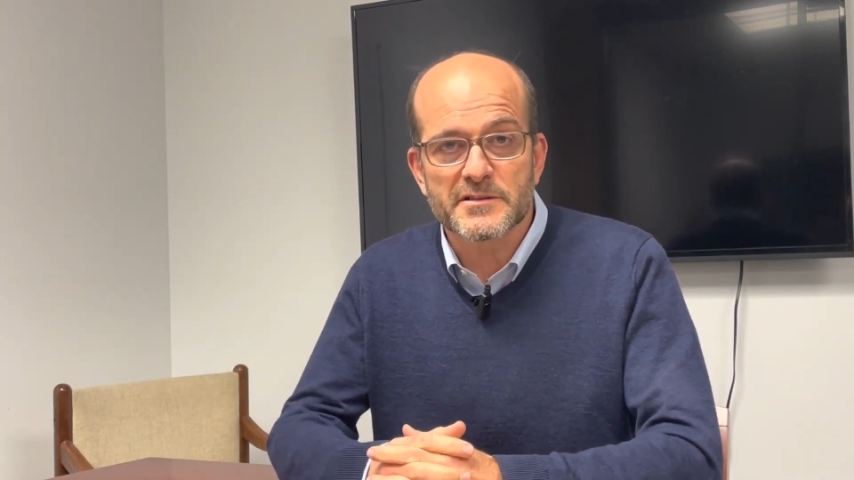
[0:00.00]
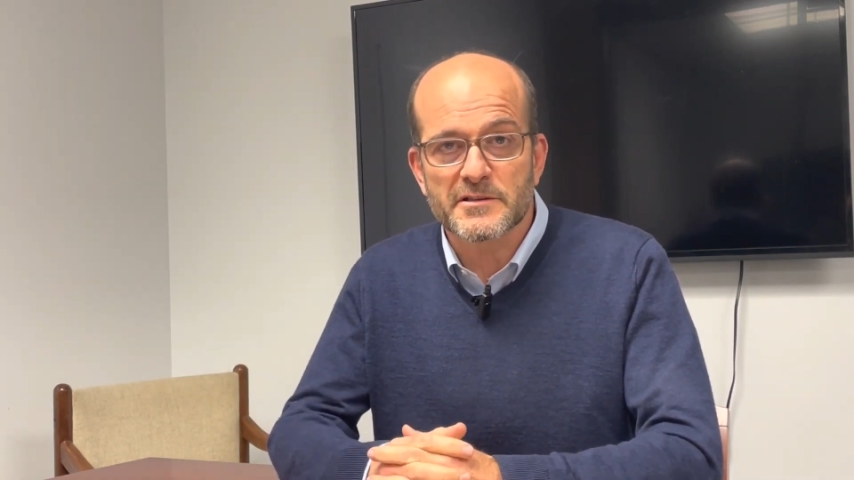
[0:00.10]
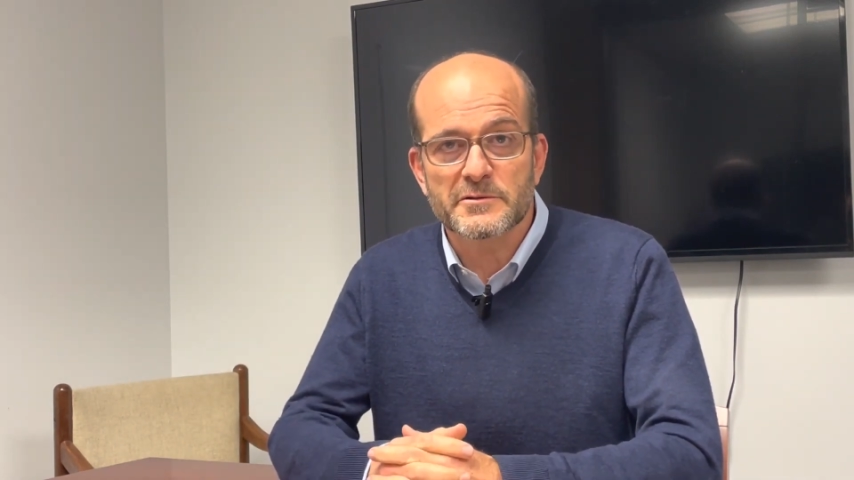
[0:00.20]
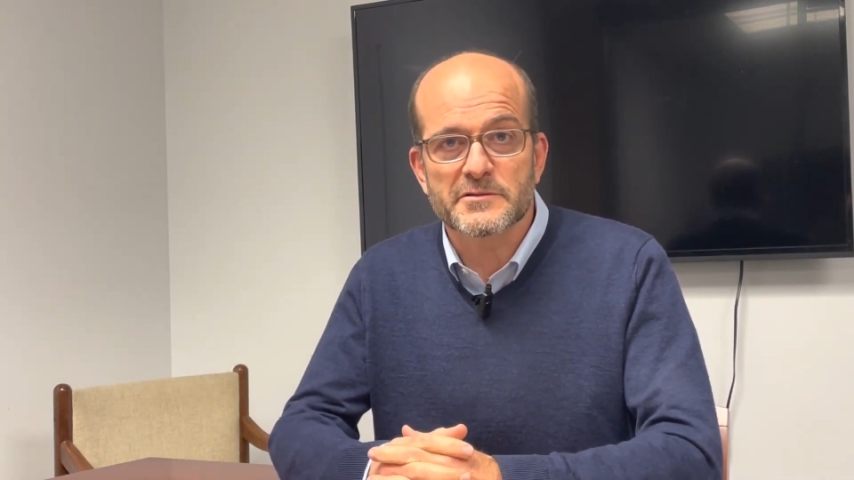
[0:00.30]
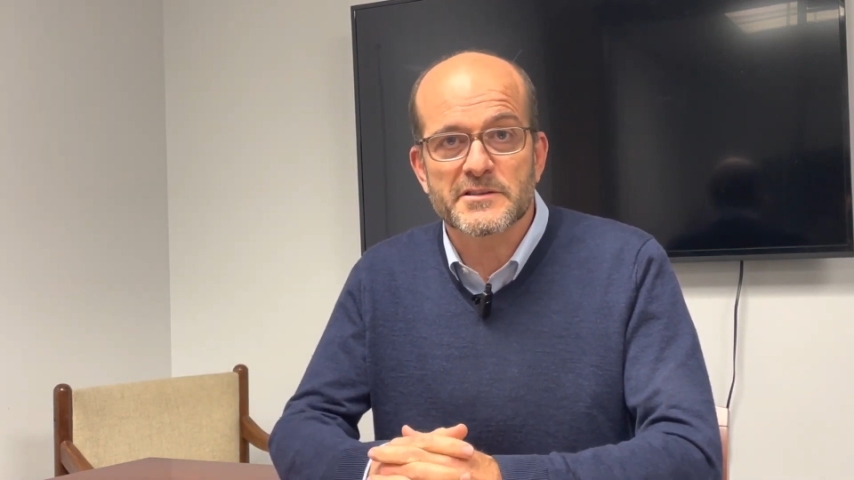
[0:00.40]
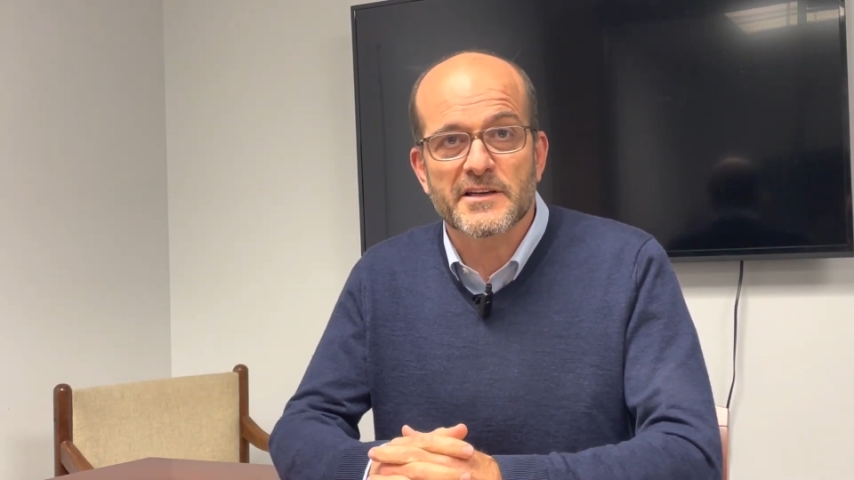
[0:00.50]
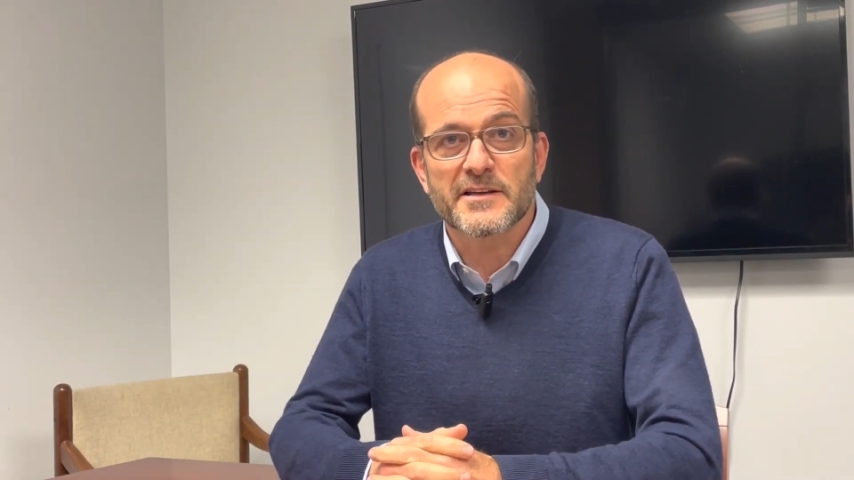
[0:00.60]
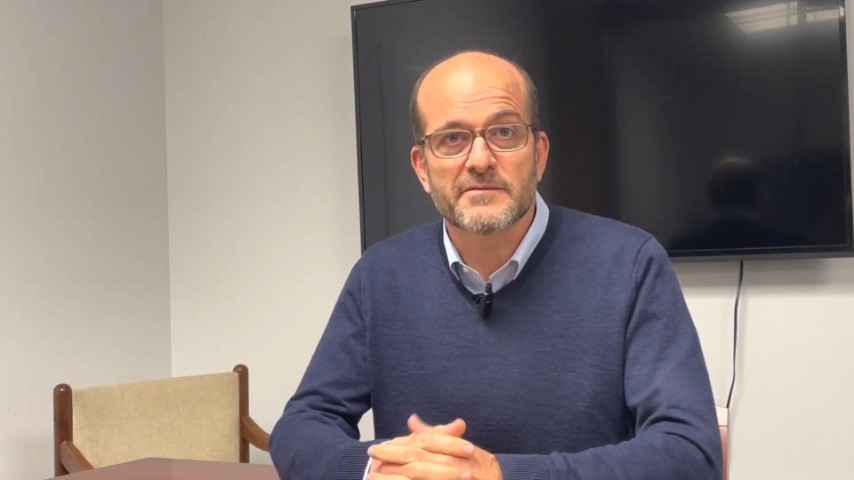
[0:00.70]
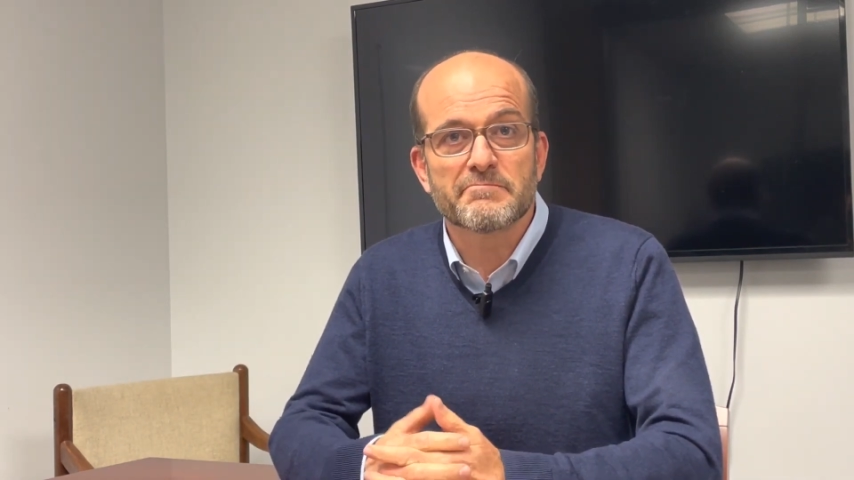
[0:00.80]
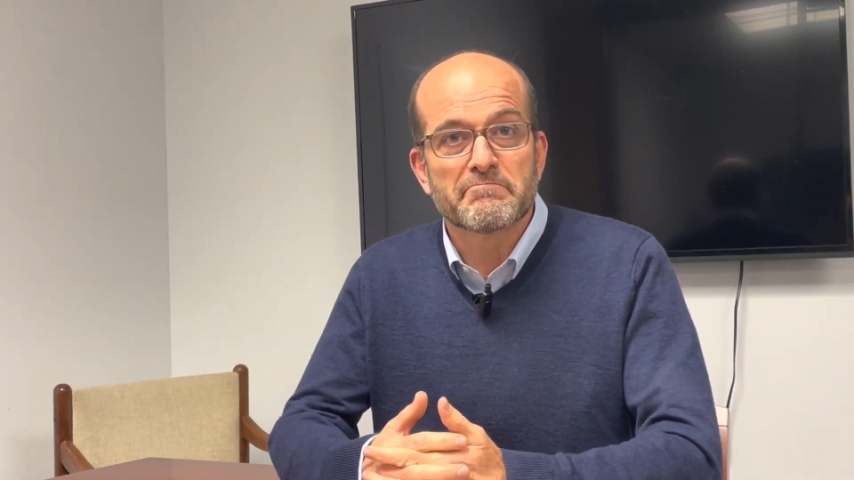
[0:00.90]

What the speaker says: and he will say,